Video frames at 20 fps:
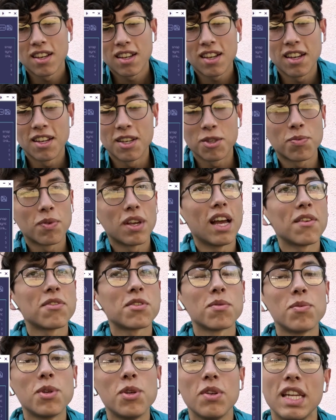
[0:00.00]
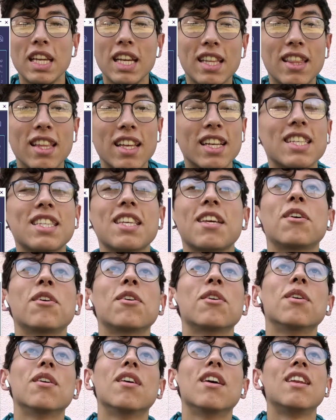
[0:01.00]
because we have some unique things that
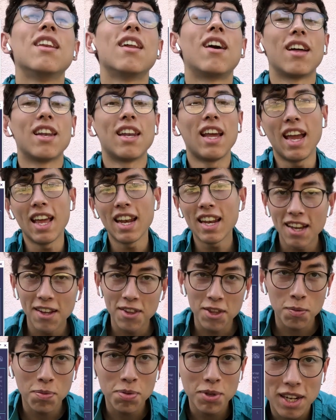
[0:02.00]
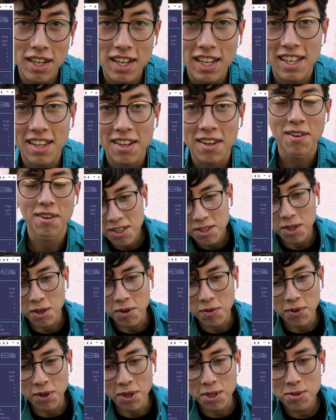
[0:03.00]
are not in any other plugin.
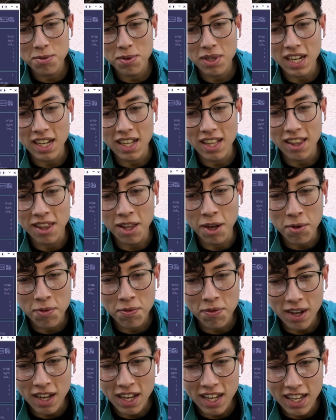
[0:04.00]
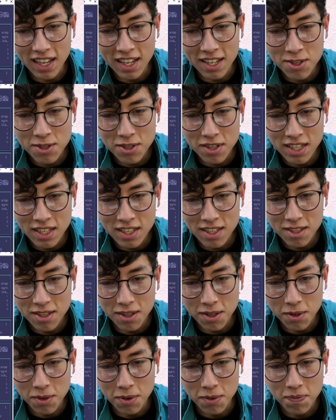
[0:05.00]
So first we got lo-fi engine,
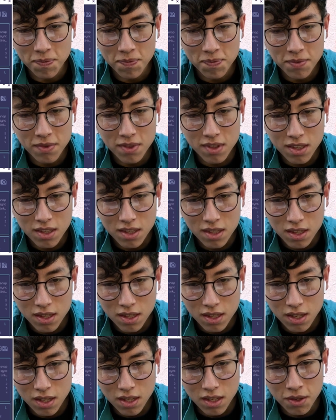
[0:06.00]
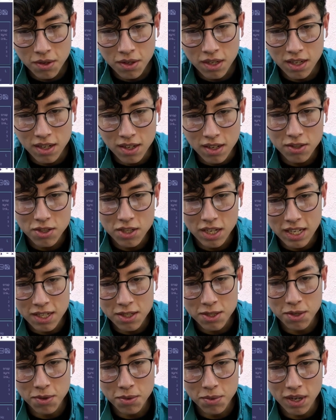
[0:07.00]
so you can
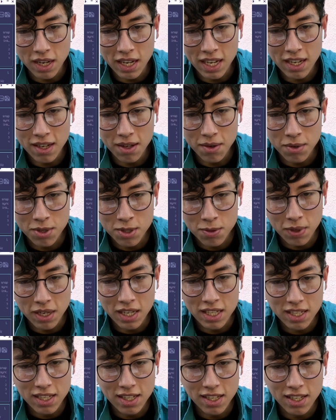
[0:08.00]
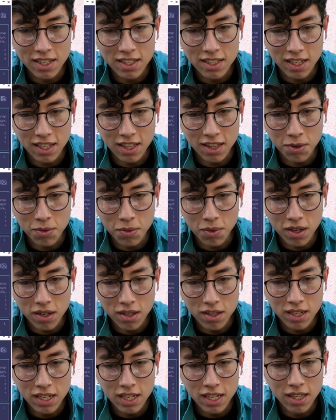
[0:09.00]
change the rate, which basically is like the
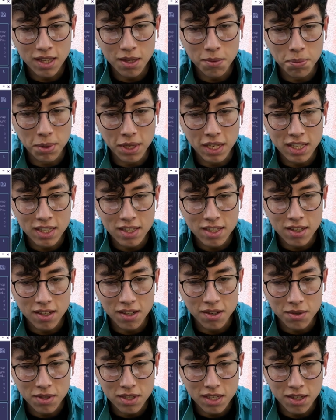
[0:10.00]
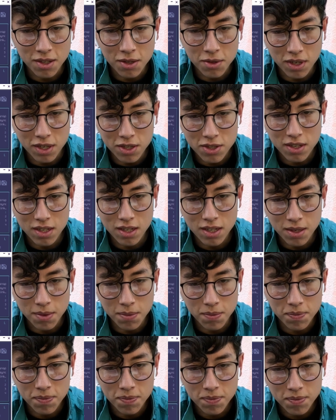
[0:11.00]
quality, the bits, you know, it's gonna crush it
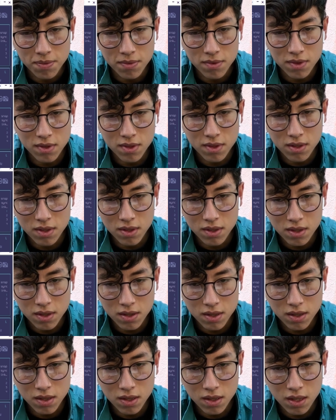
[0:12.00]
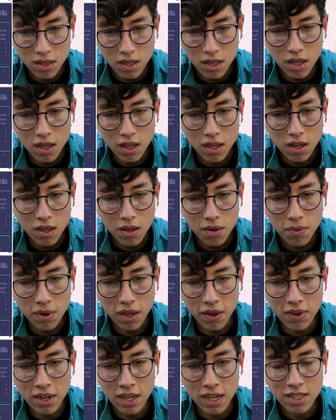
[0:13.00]
up. We
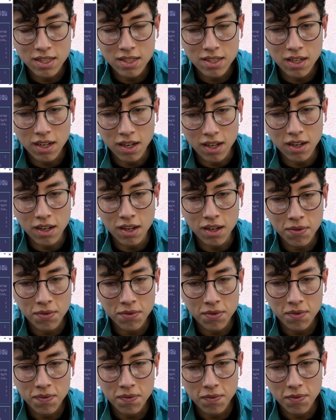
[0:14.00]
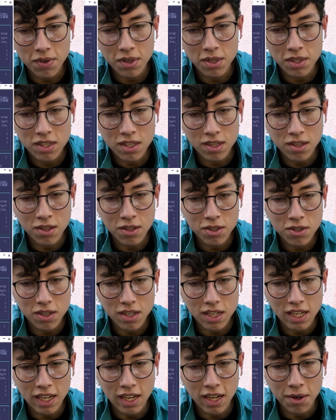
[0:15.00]
have a nice cutoff filter, so
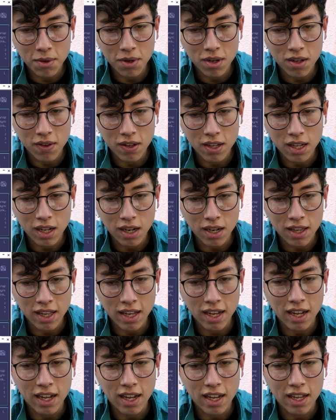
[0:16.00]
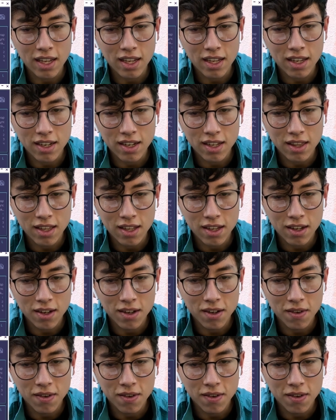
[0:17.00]
you can get rid of a lot of that high end in there.